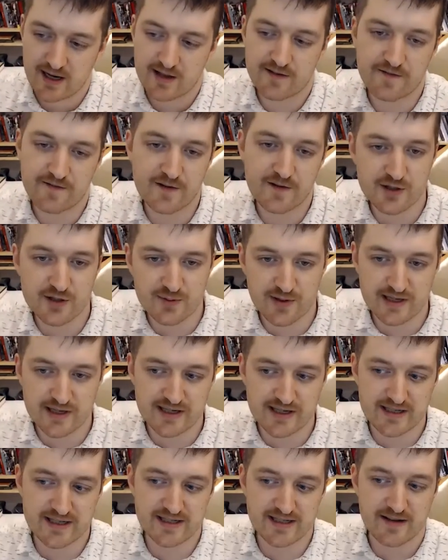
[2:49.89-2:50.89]
The first
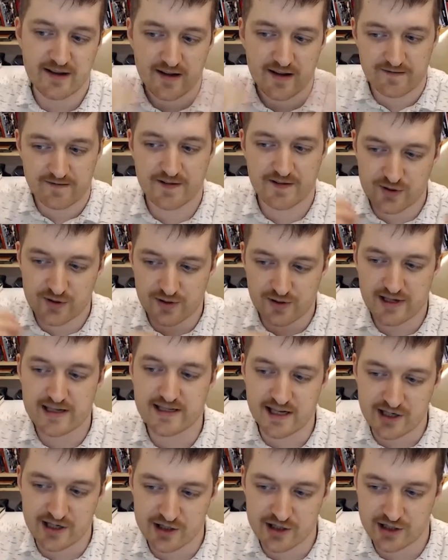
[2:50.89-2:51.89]
one is
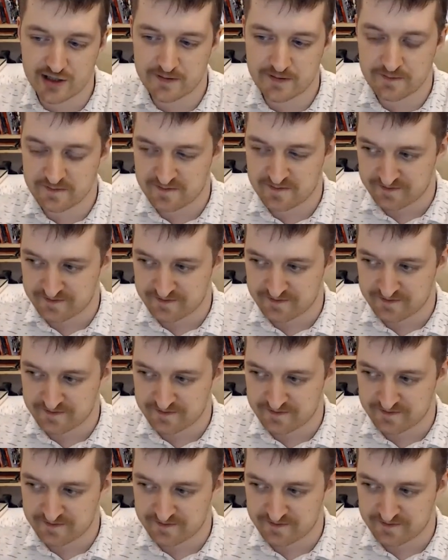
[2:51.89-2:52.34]
visualization.